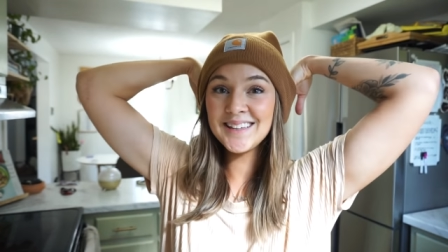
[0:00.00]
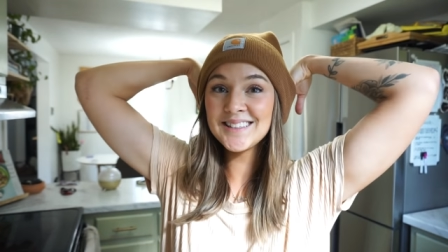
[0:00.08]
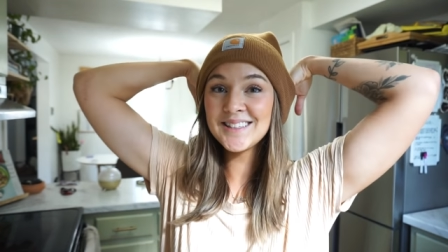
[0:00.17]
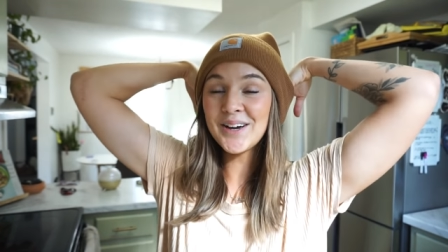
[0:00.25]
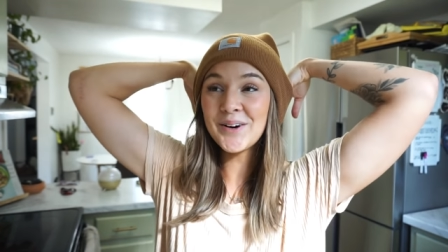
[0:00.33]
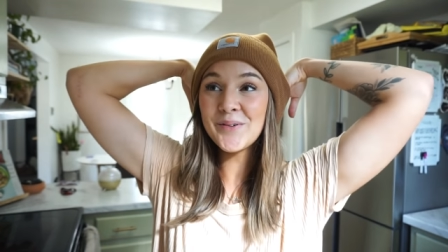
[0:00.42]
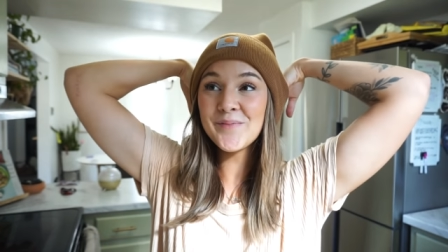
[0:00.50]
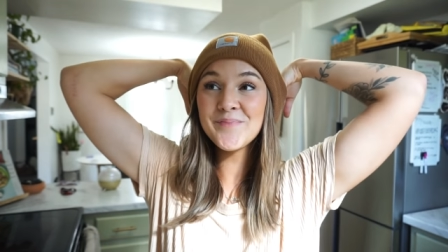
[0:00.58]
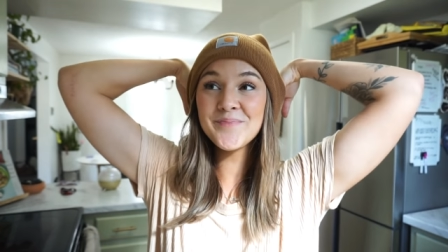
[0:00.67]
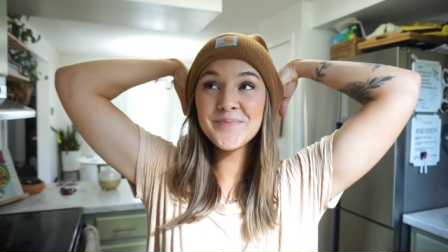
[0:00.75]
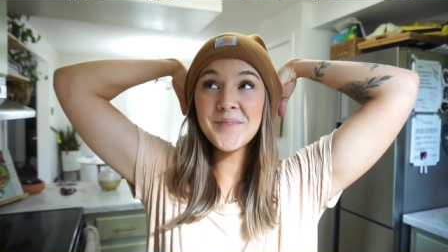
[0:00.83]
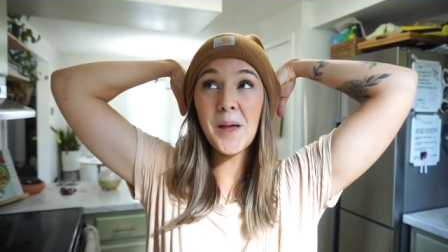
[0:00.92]
So
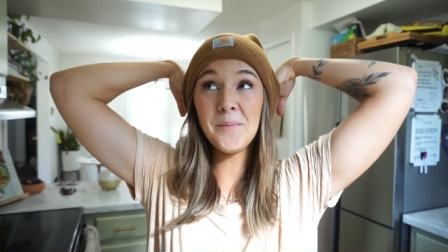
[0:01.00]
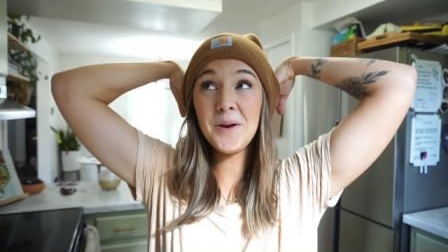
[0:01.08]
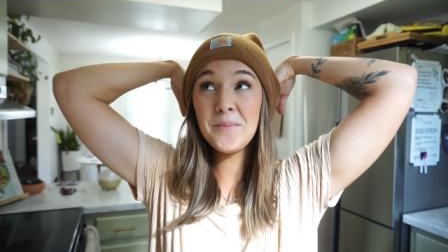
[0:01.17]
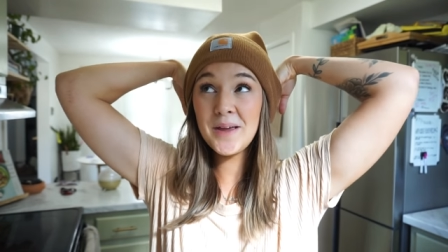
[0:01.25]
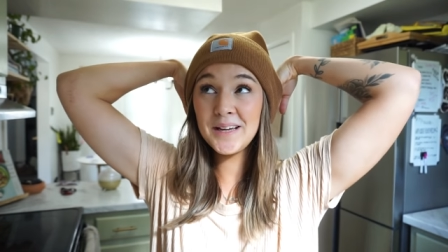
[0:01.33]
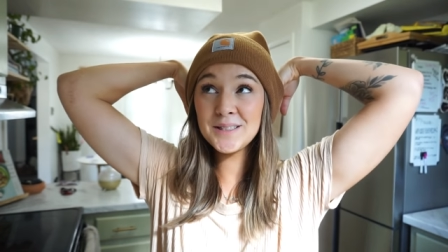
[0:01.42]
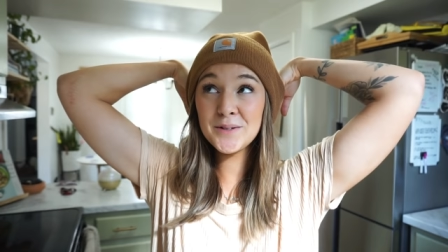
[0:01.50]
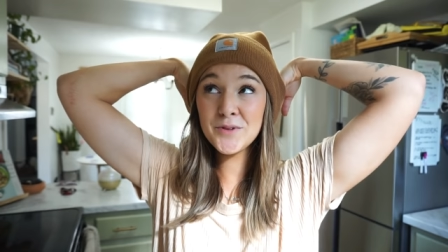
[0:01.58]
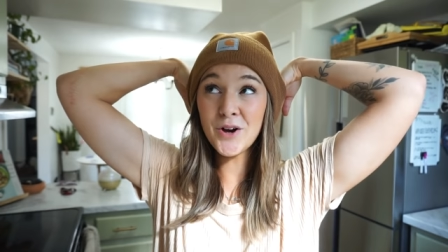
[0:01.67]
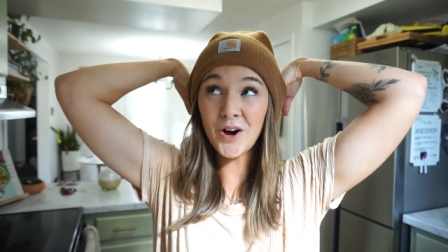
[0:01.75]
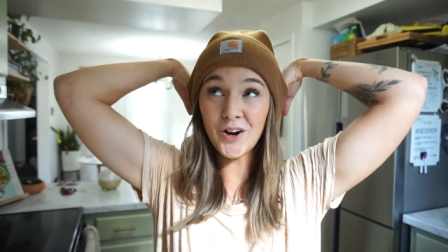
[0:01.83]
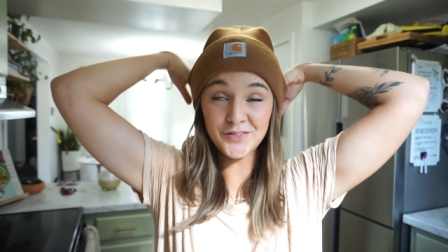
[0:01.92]
I'm gonna make some
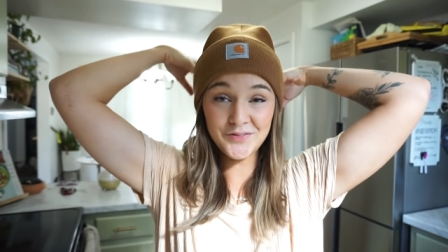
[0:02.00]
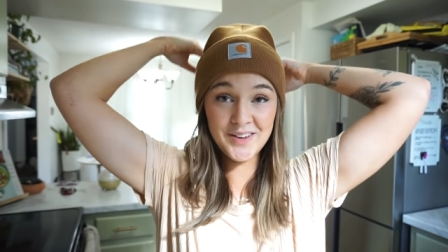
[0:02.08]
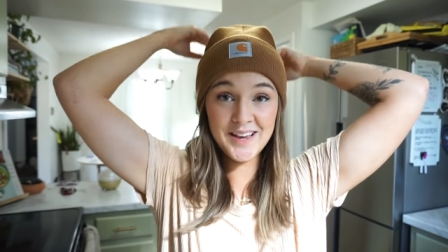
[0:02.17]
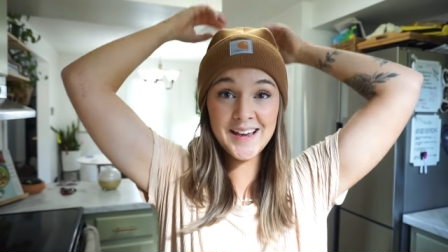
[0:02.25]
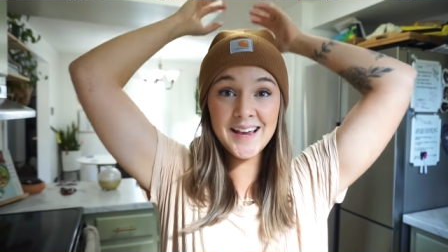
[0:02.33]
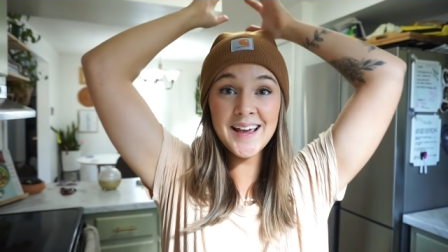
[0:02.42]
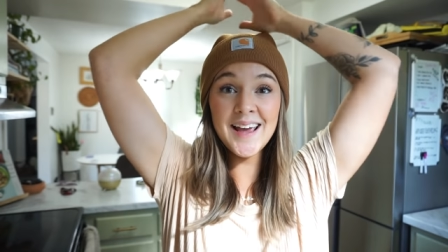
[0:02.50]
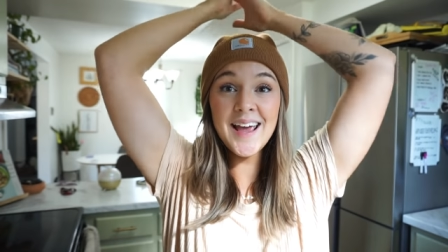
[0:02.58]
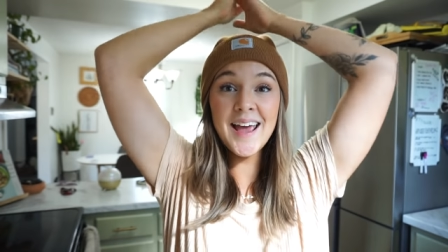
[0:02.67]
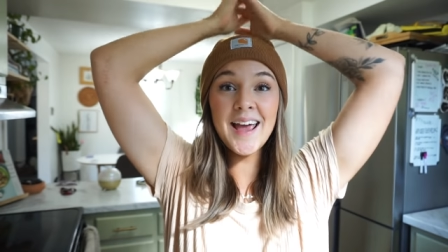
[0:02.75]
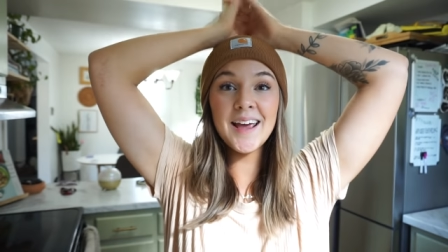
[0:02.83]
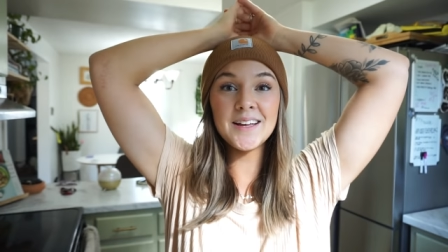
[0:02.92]
coffee
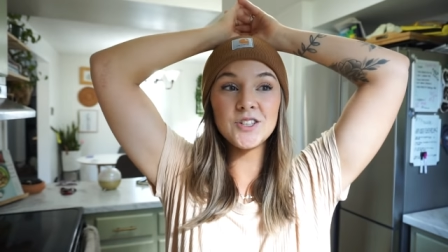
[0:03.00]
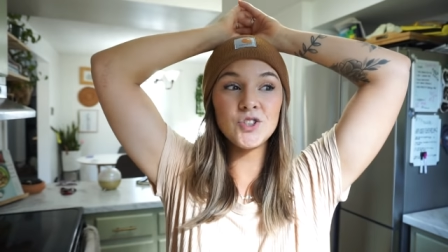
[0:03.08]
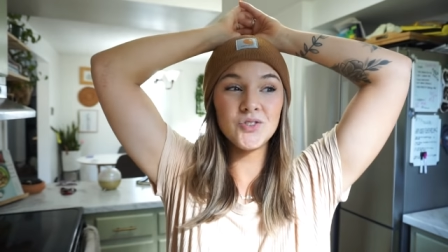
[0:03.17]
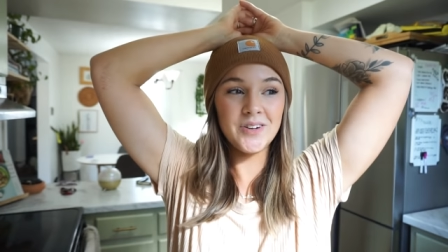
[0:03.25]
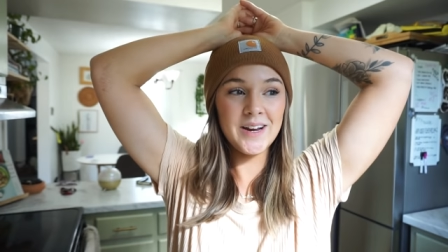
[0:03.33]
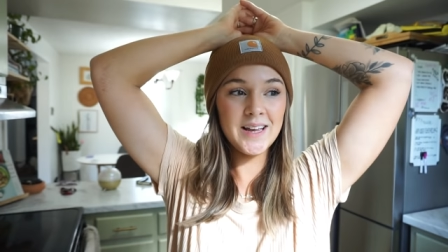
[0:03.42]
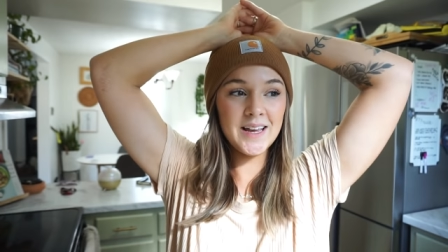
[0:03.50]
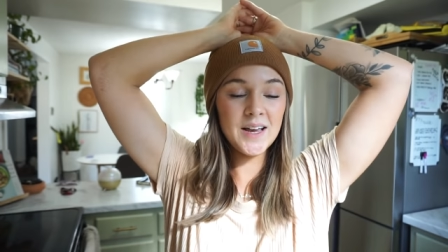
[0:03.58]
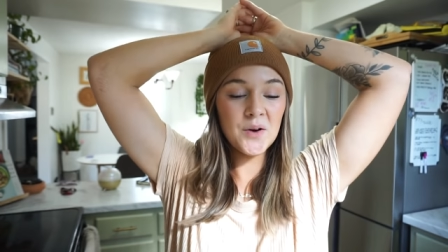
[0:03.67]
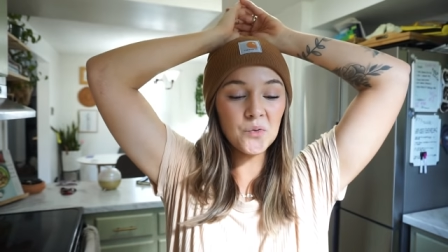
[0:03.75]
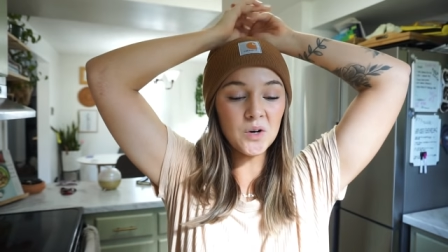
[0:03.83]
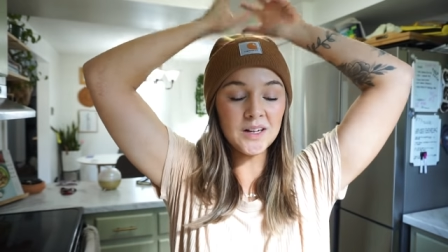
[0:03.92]
and drink
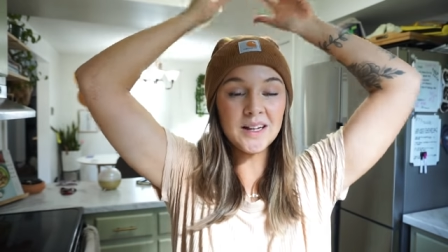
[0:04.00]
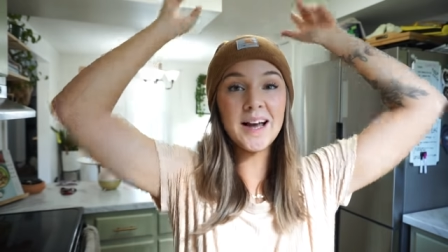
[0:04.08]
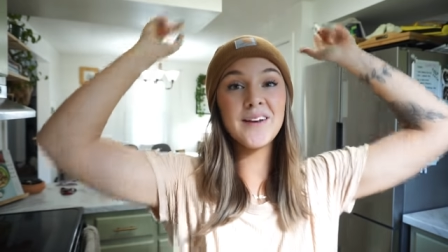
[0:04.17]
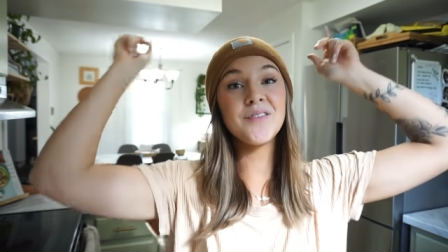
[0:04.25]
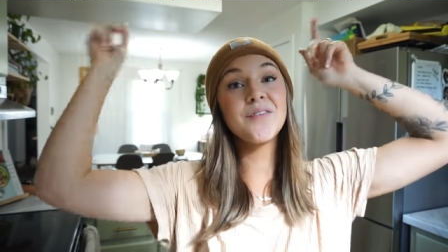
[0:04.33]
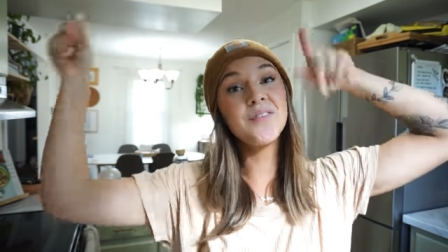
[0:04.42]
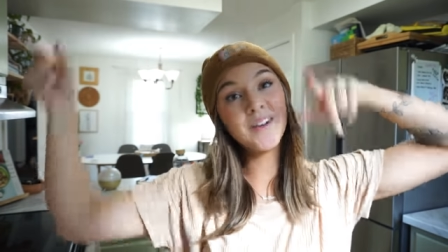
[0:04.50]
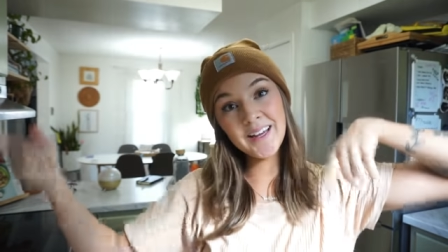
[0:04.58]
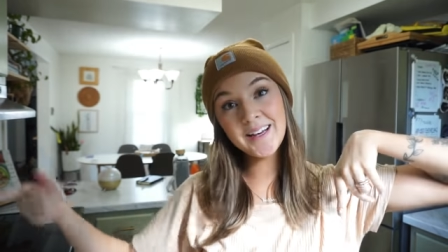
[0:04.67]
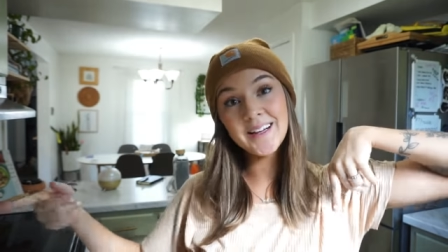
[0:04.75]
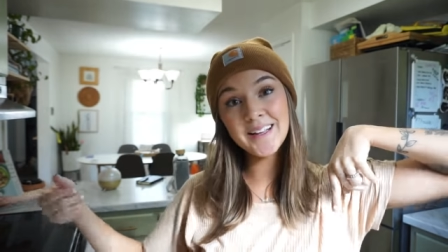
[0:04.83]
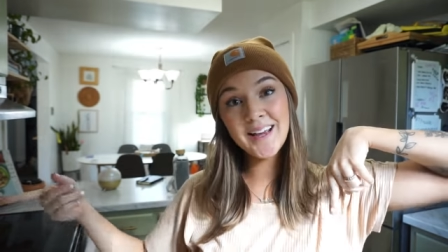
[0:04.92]
it while I
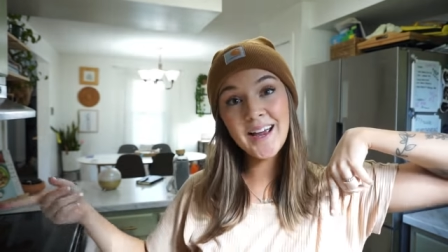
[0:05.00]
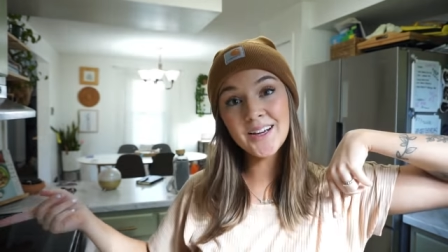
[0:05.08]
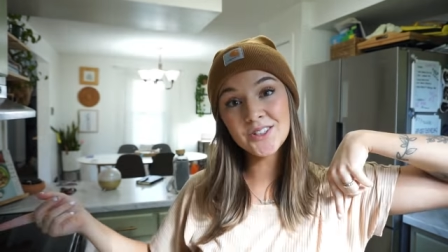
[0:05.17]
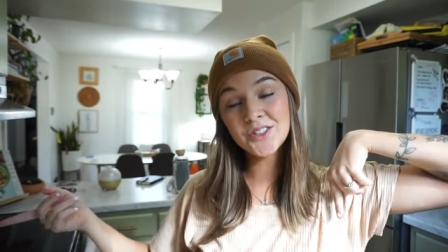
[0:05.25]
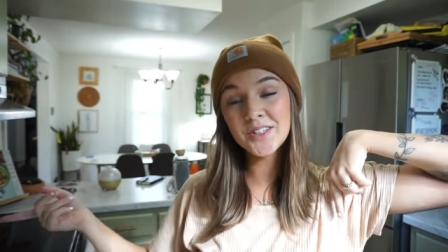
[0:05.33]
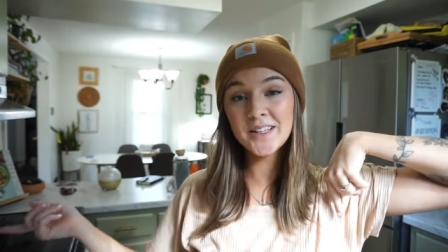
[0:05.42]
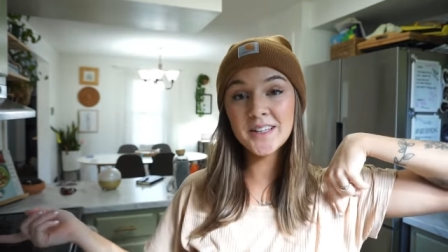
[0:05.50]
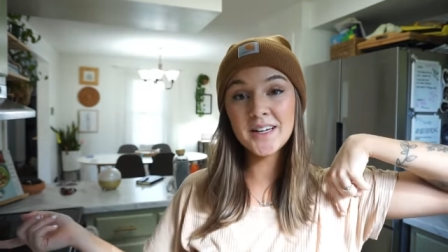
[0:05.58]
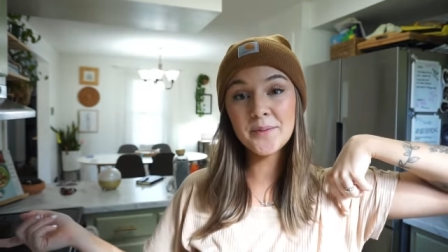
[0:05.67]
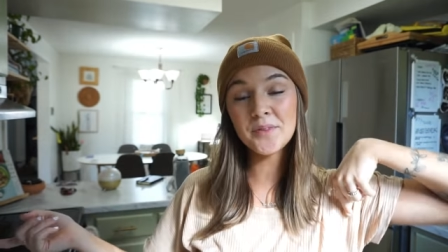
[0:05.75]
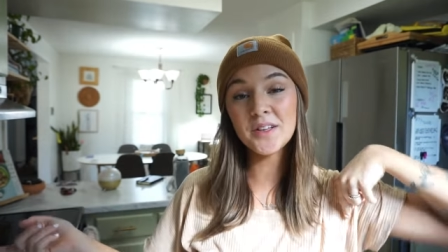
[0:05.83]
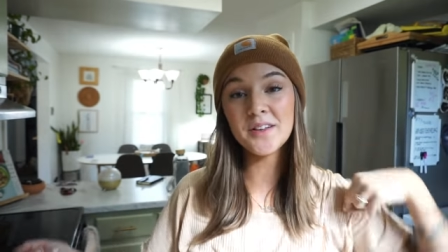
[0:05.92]
finally actually clean
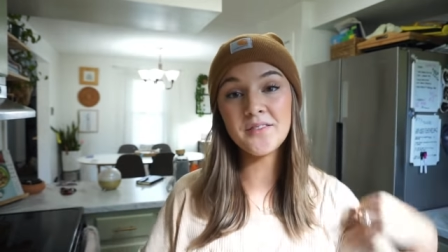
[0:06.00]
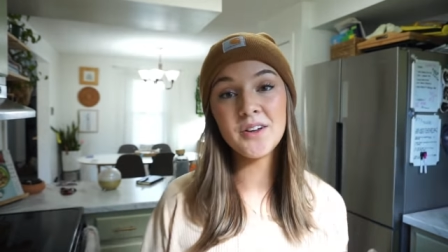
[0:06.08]
up the living